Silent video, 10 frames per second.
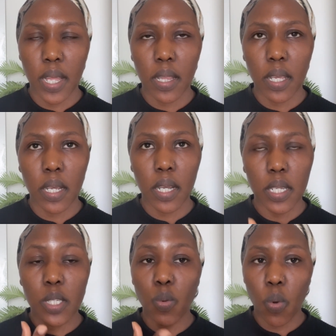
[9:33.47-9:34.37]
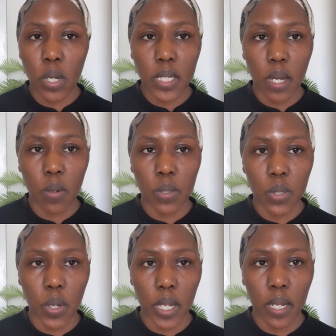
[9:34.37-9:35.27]
i think it's water
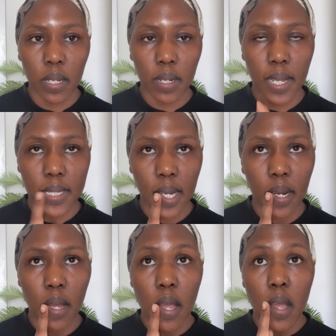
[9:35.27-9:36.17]
also in qatar